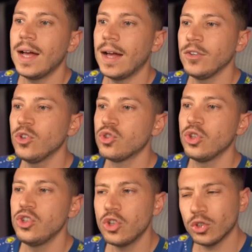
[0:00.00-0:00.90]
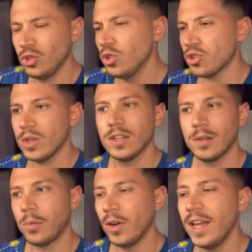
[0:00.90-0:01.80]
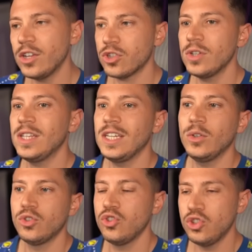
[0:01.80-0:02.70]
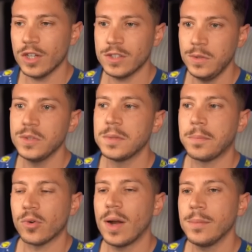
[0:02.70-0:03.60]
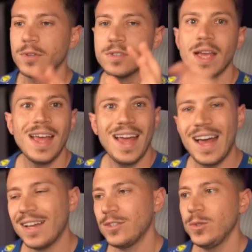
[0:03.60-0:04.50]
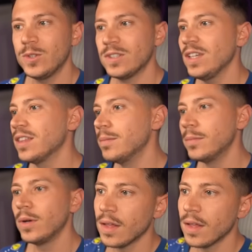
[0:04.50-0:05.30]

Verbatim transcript: You should not use string interpolation here. You should just use the parameters as you see them.